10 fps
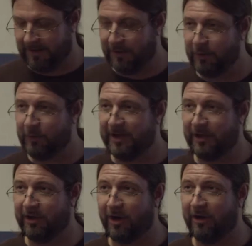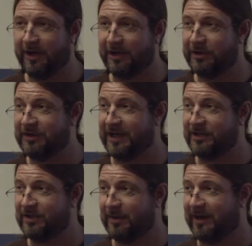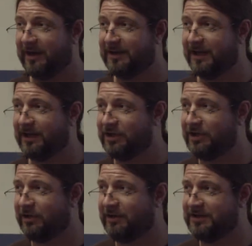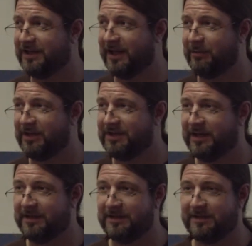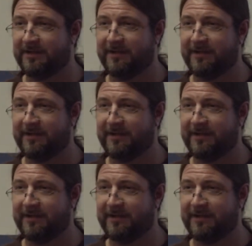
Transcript: Who here already understands about ontologies or is in library science?